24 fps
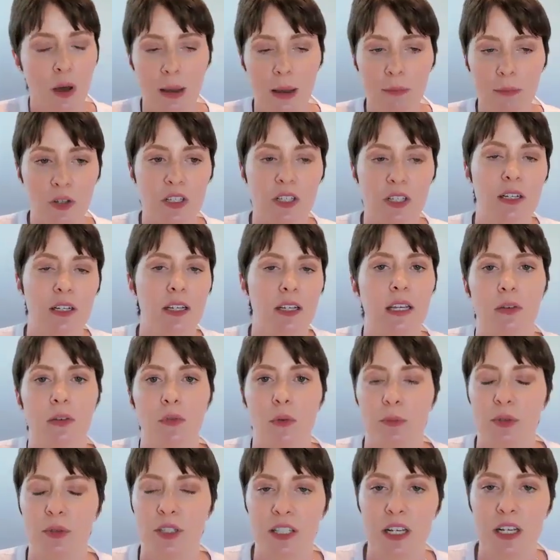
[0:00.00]
I'm just going to give
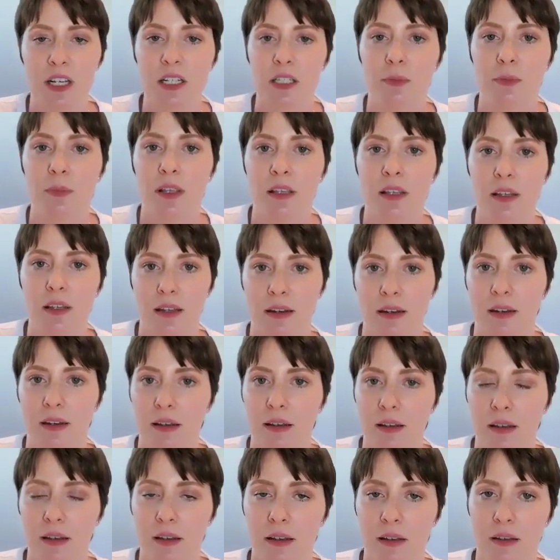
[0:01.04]
them 6 million.